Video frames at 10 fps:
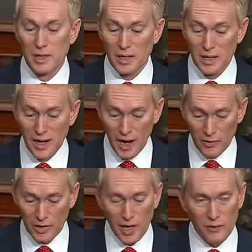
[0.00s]
Now
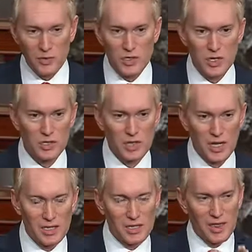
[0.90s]
the conversation
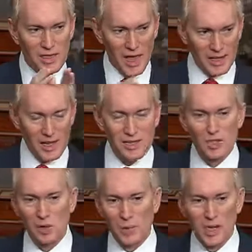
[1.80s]
is that needs
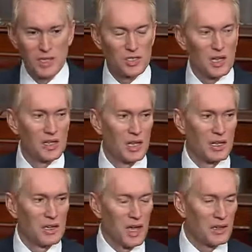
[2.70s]
to be
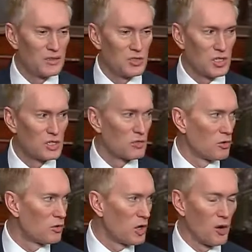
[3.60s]
extended, not just
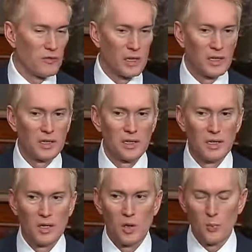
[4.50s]
through COVID,
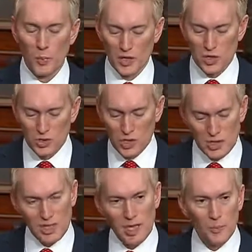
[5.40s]
but to
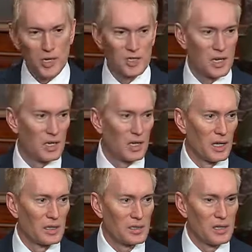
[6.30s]
just keep extending
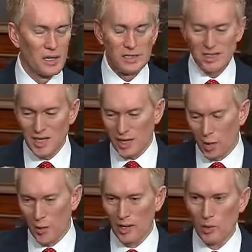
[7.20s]
it, to take
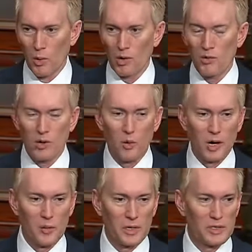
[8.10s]
away the work
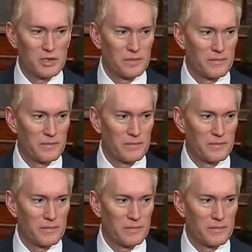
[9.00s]
requirements,